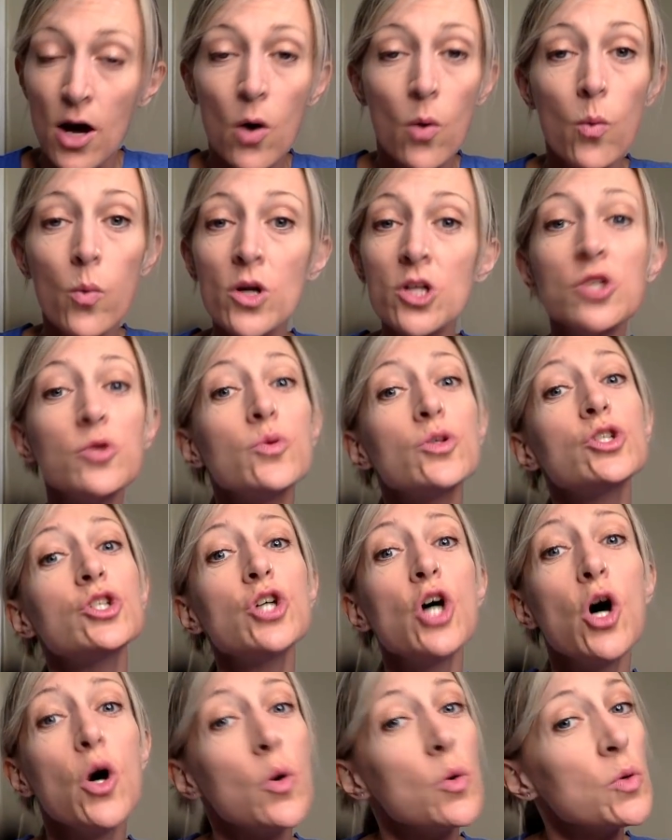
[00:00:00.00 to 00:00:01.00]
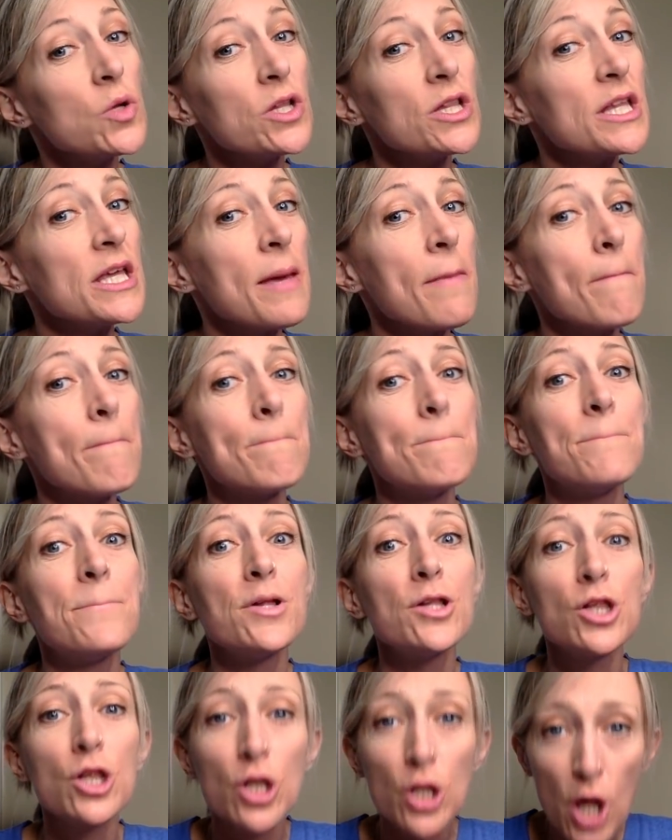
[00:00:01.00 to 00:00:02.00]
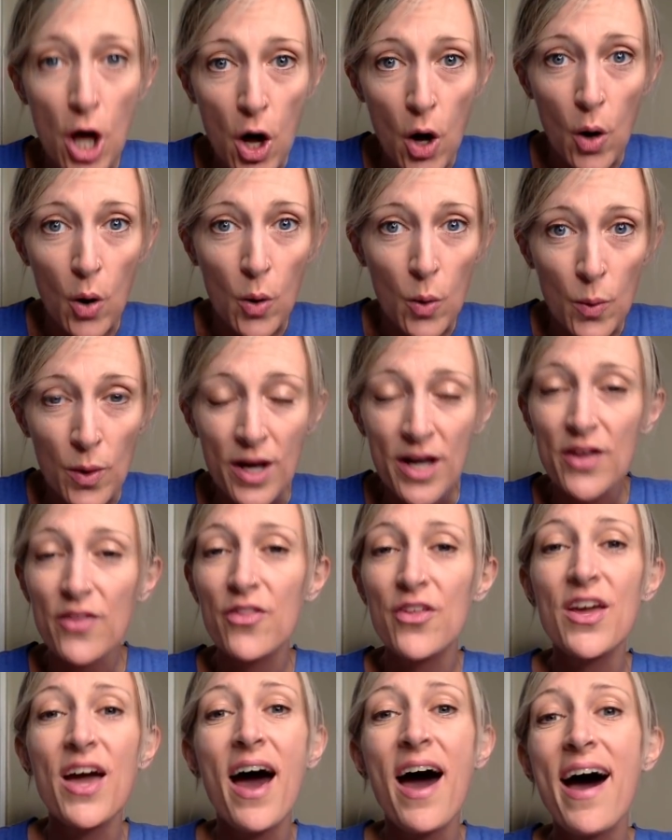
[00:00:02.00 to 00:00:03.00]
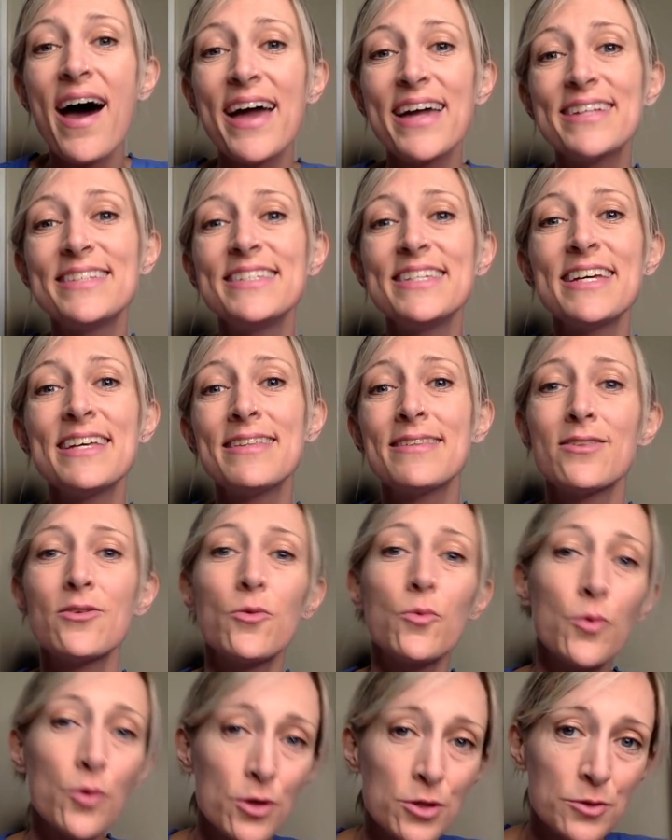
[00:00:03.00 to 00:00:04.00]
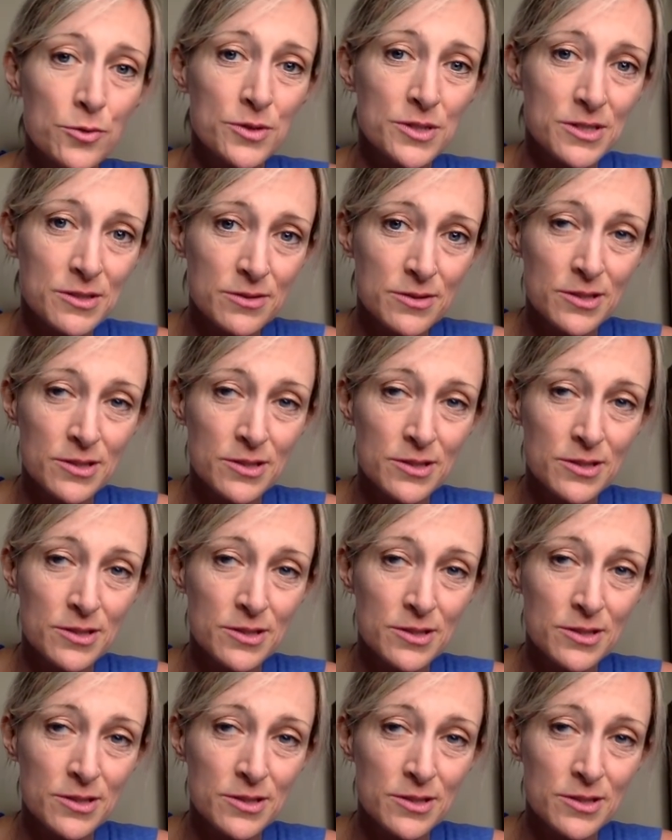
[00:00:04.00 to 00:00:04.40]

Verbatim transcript: which would totally blow the idea that the world was,